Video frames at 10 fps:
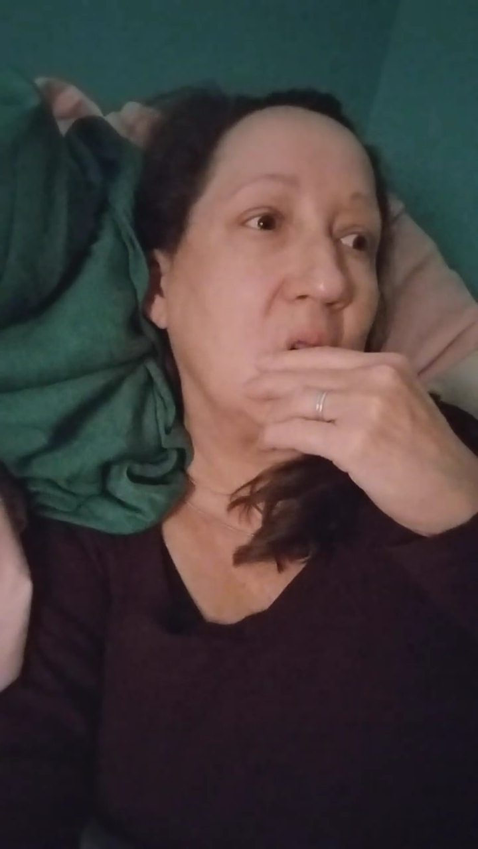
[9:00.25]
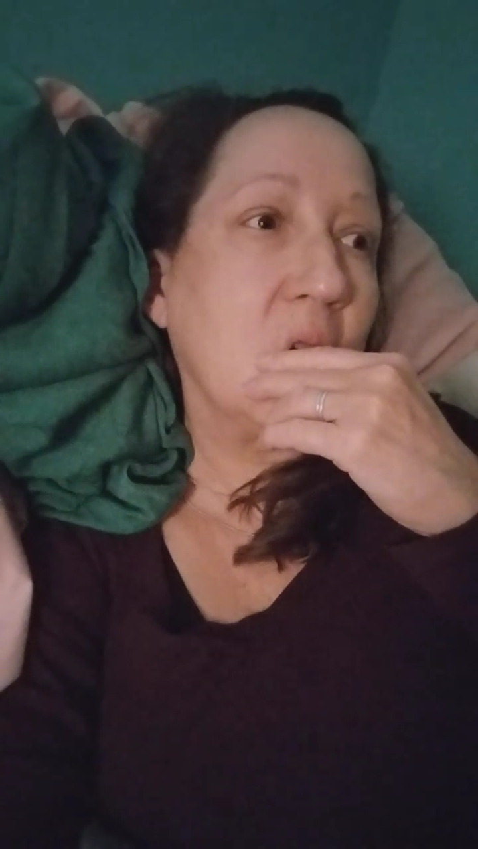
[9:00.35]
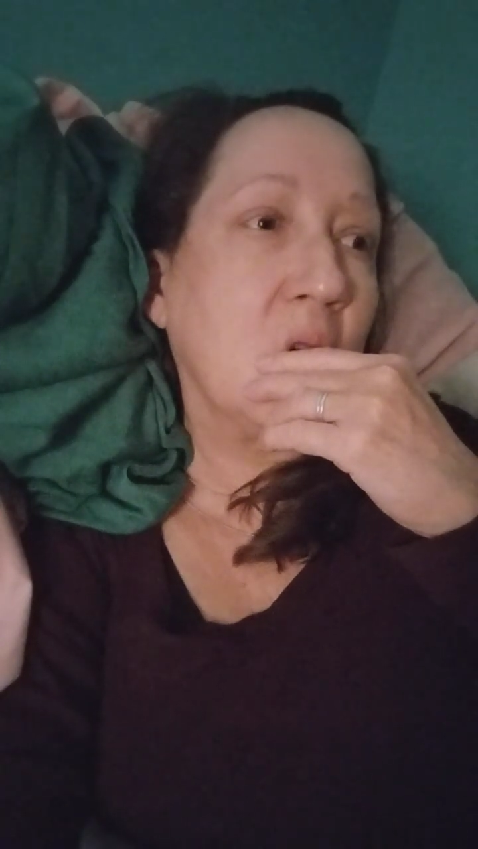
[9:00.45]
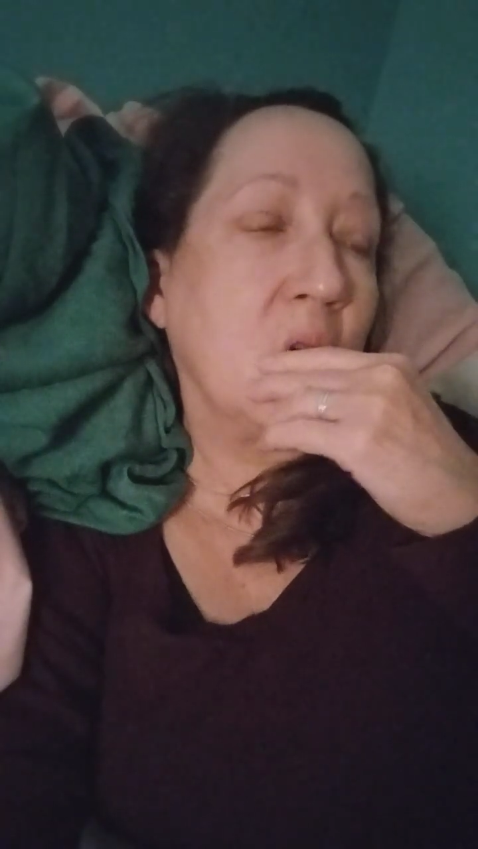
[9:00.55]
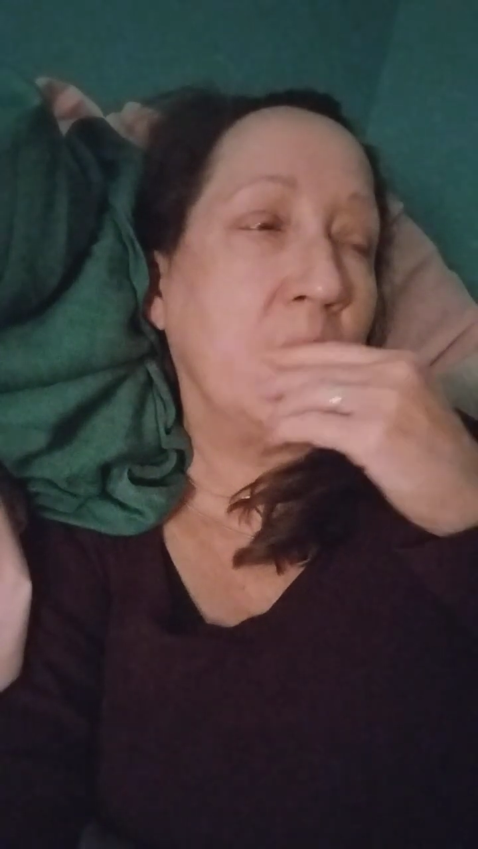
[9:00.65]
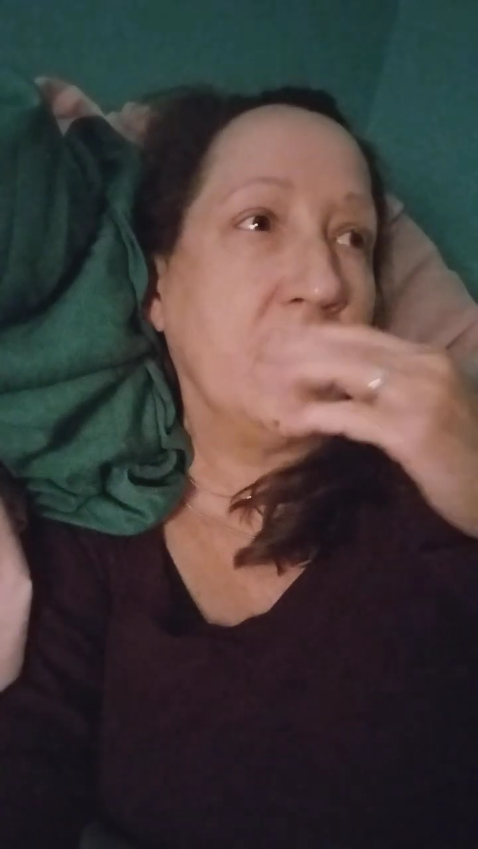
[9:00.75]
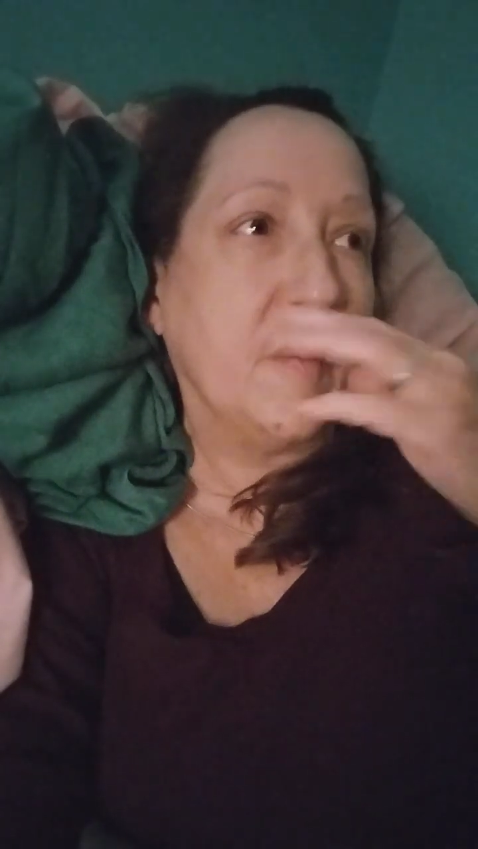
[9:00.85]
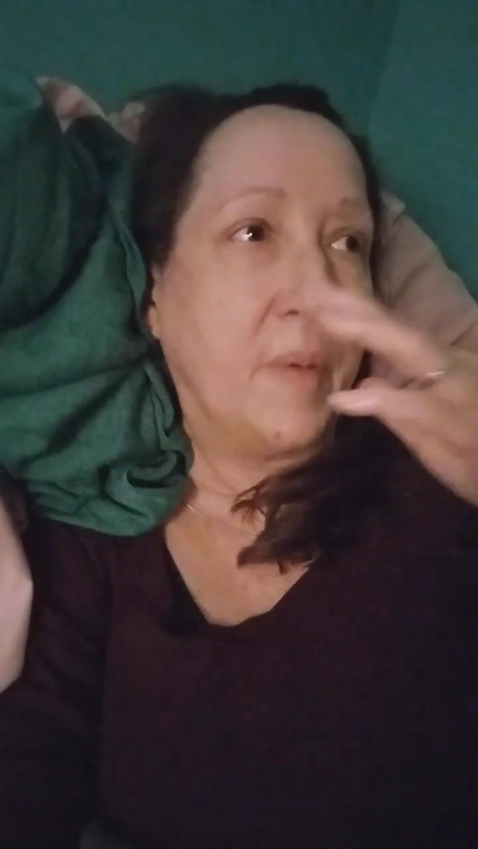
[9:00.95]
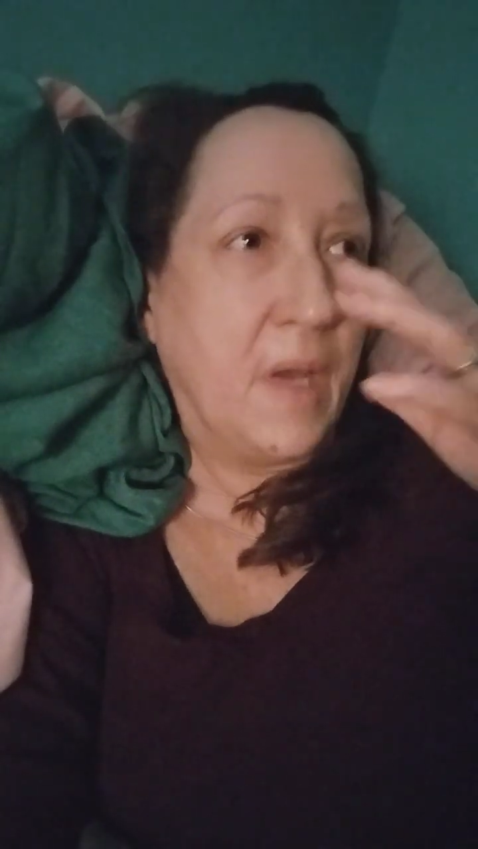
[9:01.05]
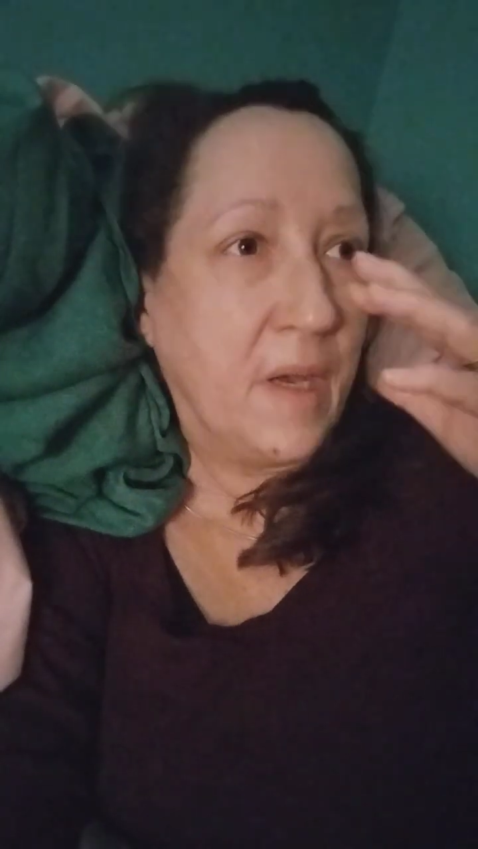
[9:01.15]
I'm in the
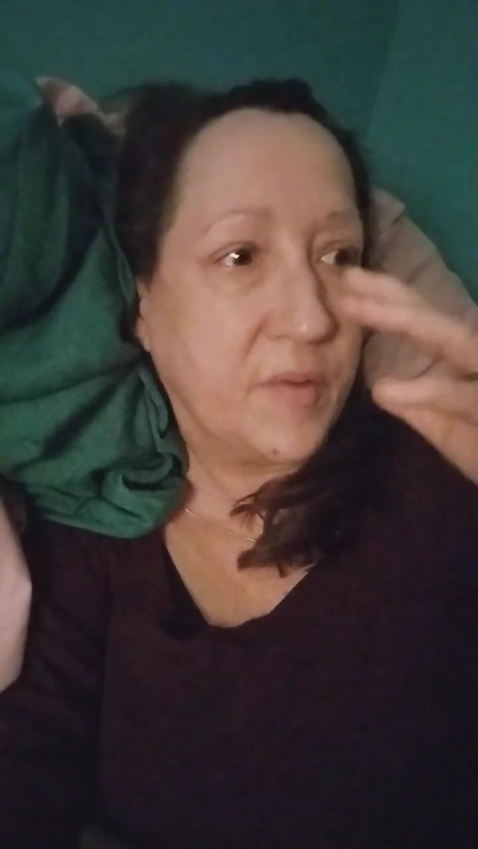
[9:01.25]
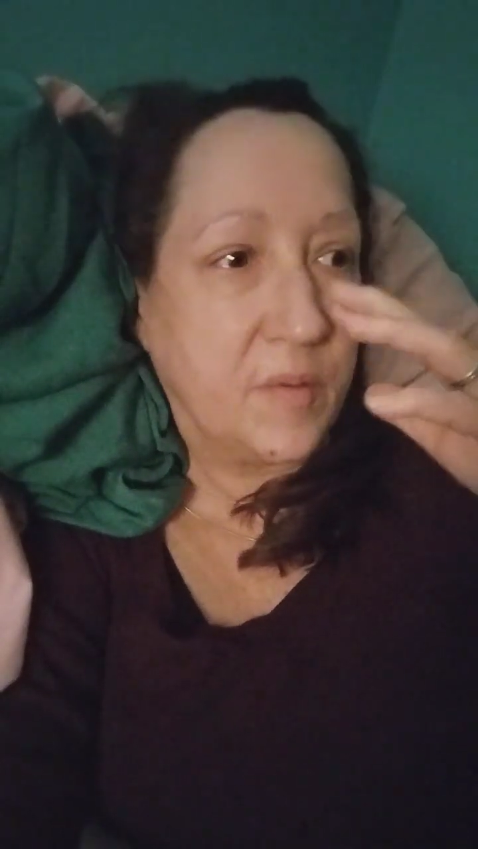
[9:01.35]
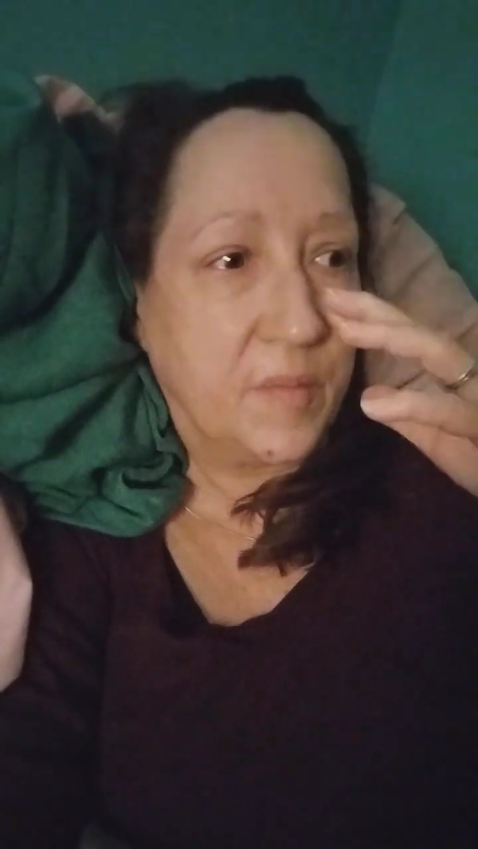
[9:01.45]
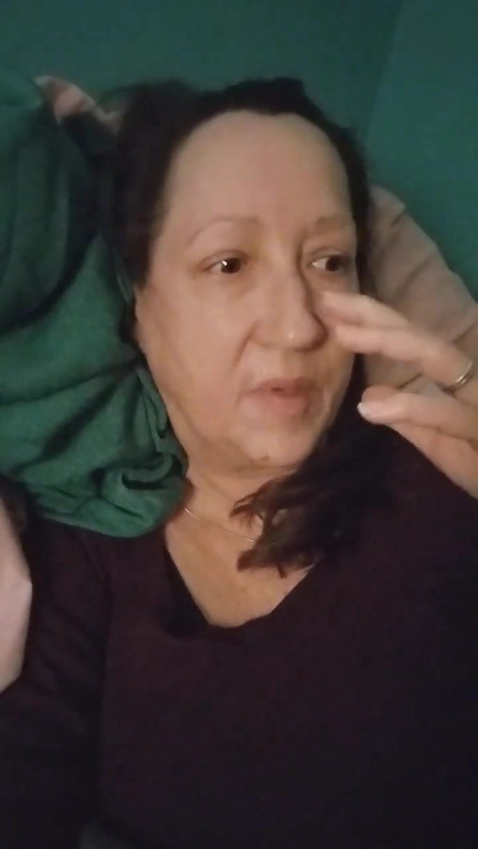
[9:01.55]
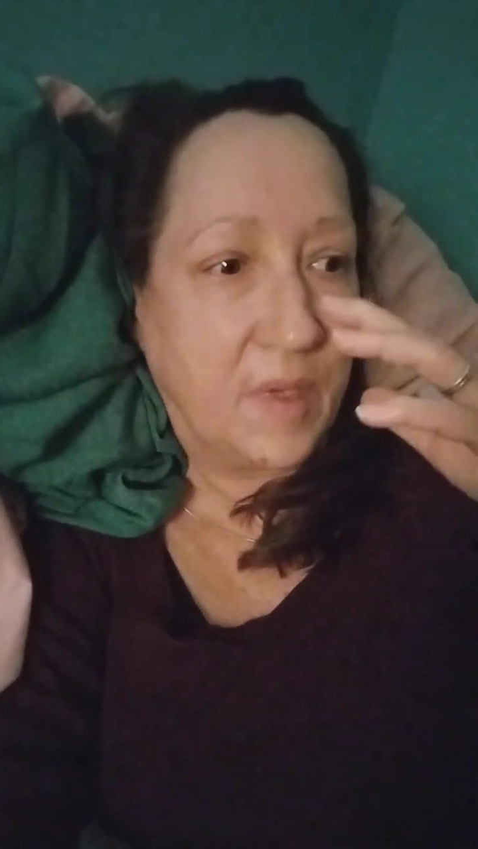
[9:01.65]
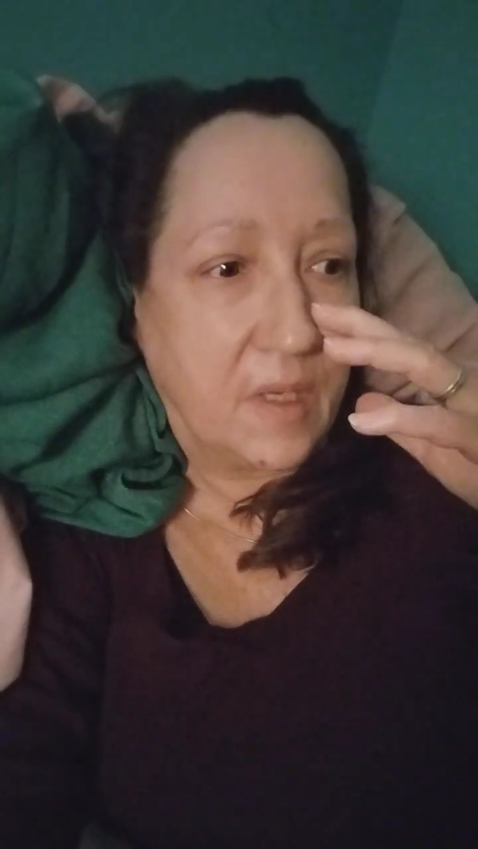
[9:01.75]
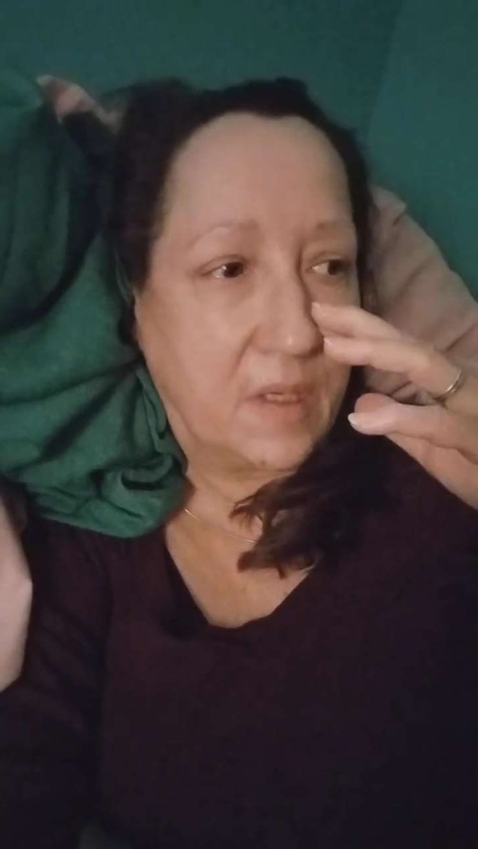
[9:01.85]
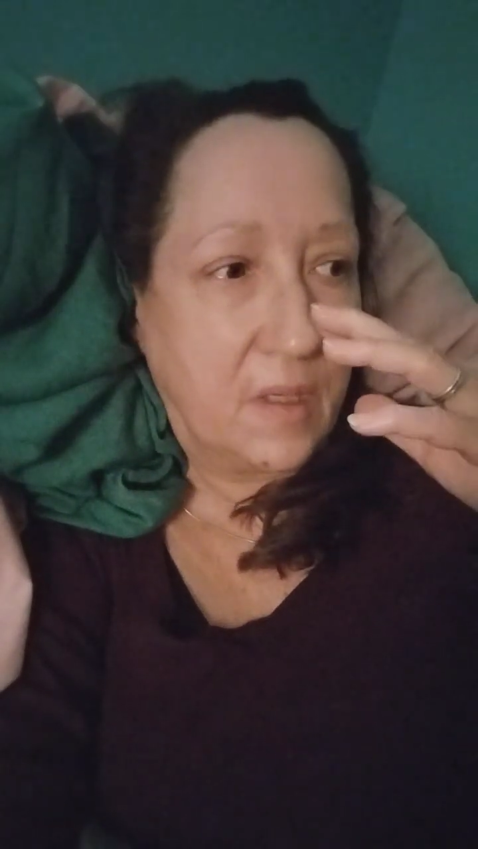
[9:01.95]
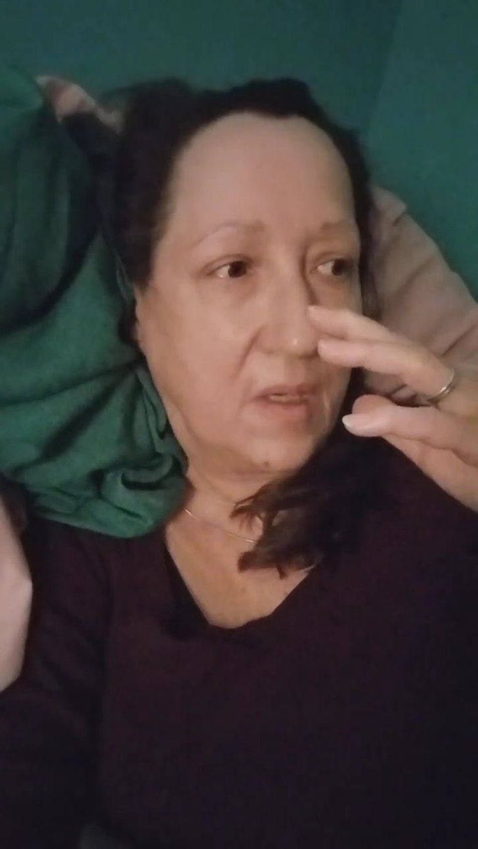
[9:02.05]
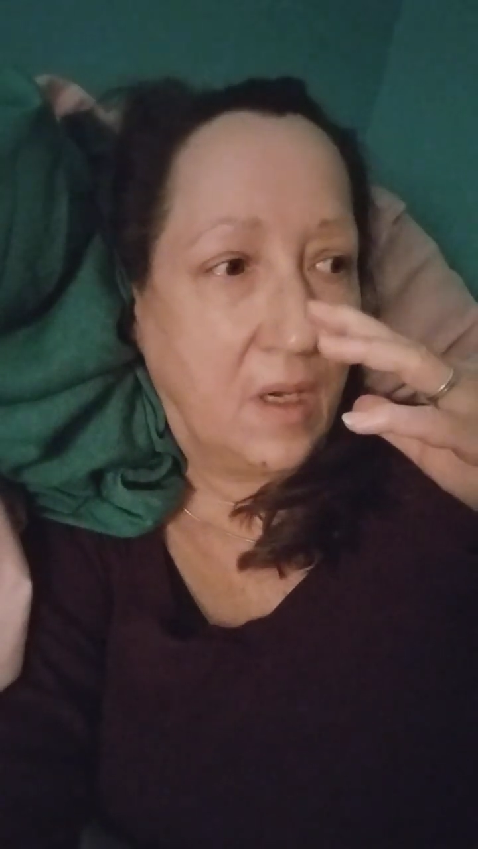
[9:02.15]
bathroom
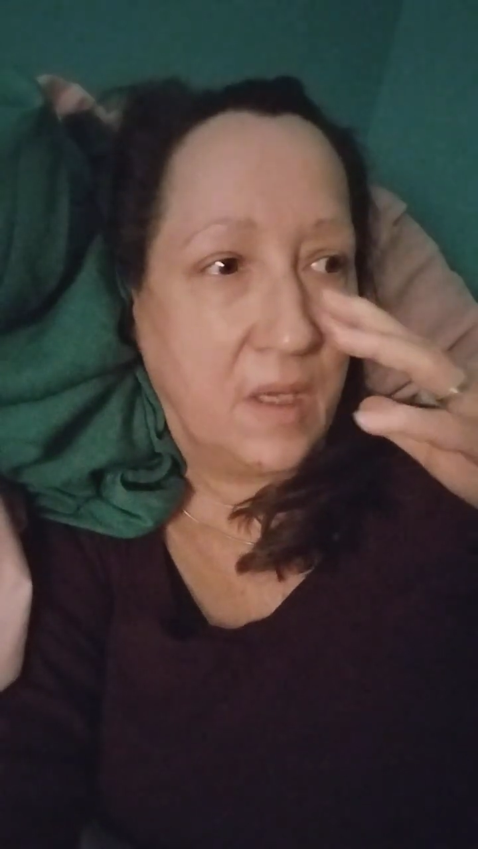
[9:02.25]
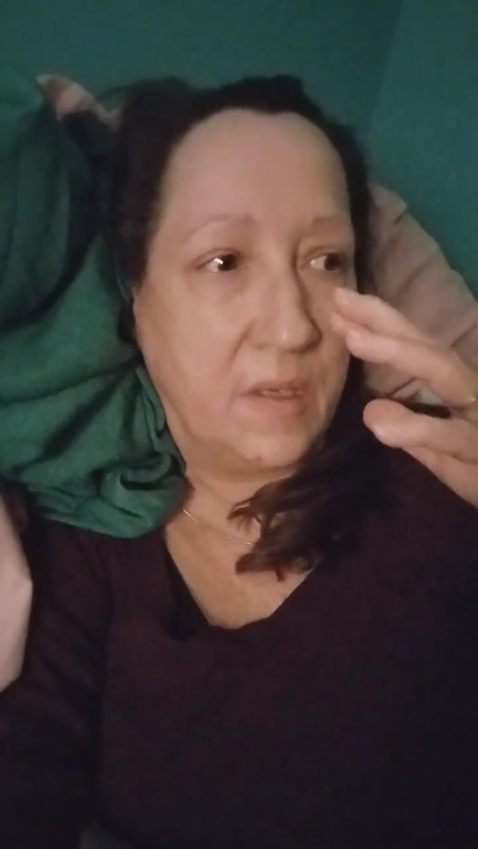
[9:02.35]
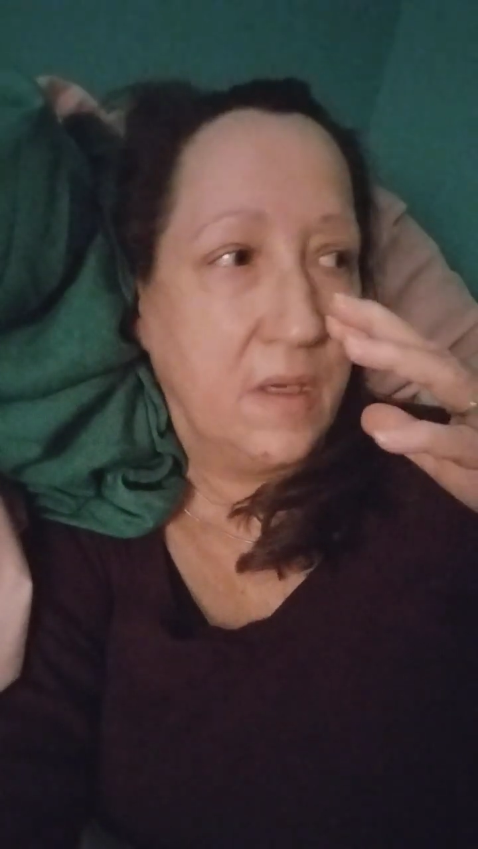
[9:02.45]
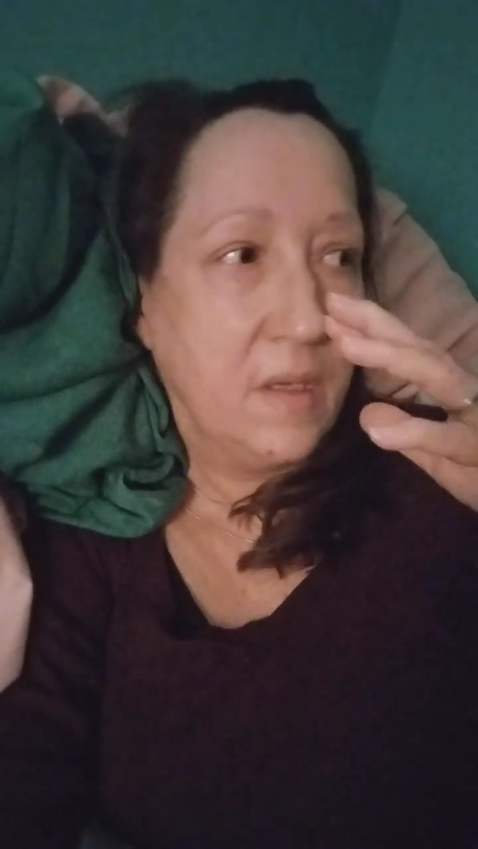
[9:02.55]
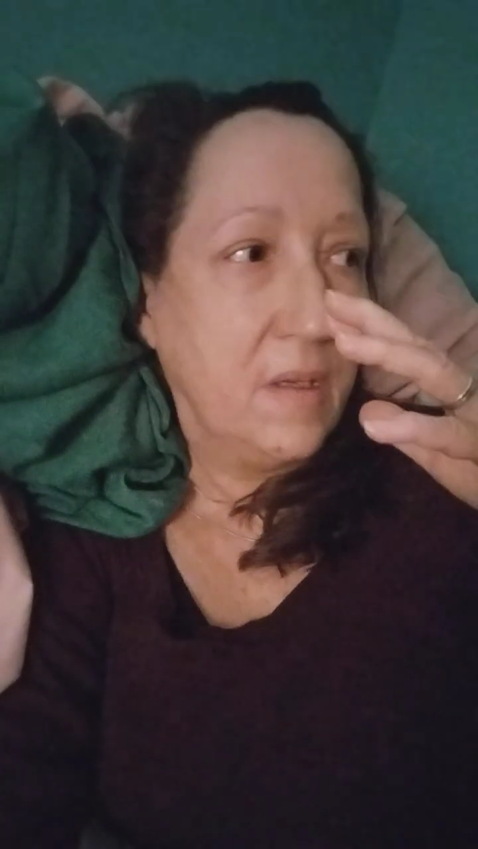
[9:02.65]
thinking, God,